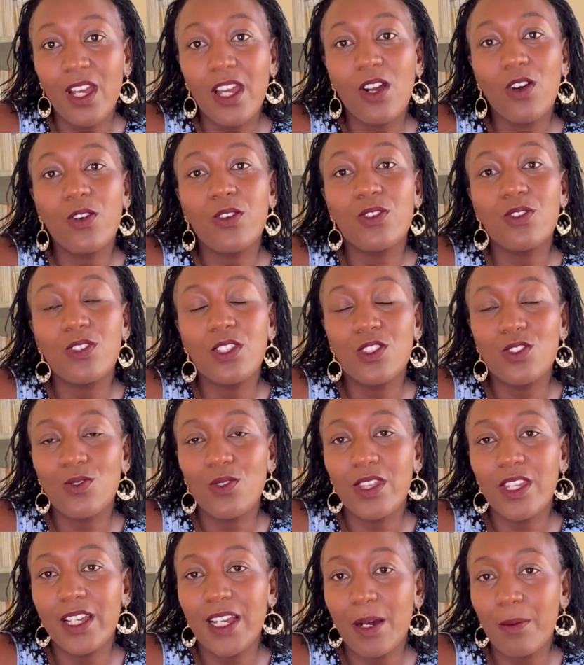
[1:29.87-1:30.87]
or you need to
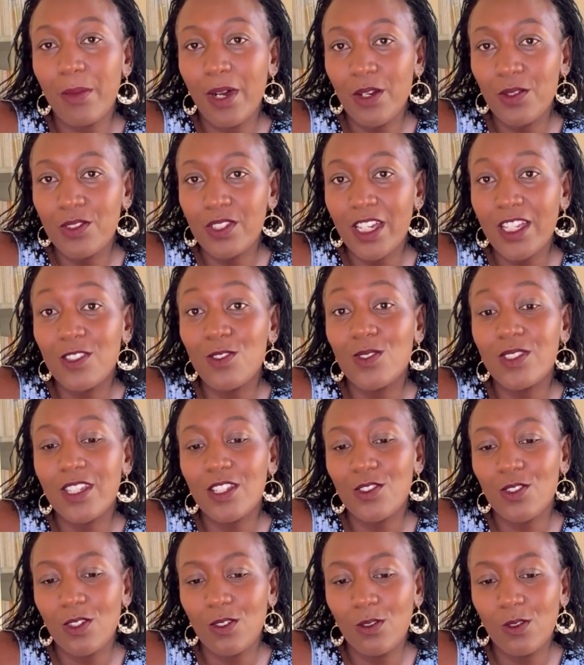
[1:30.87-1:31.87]
think about as you
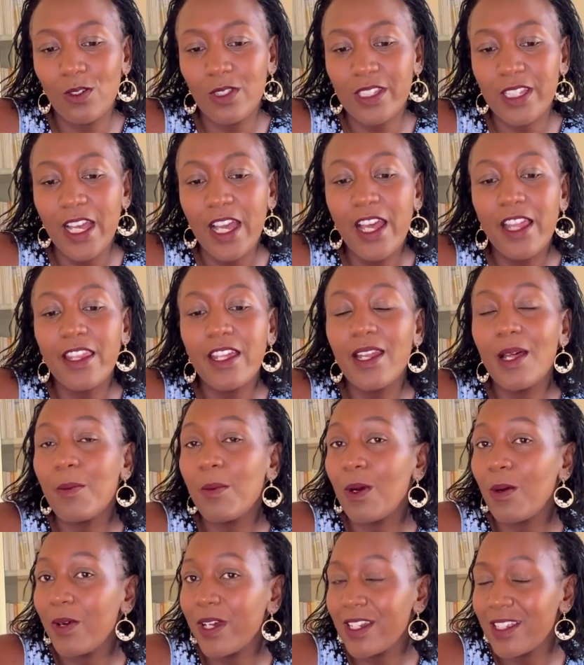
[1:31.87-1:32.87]
set your goals? The number
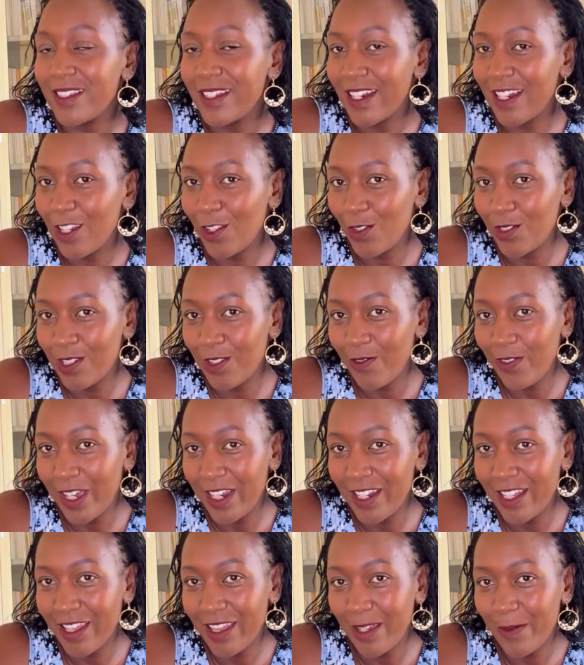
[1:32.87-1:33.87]
one is really not
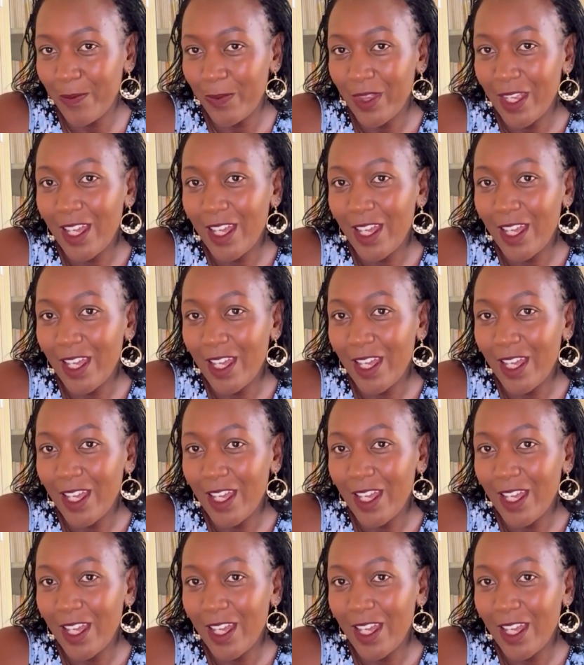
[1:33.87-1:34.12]
defining them.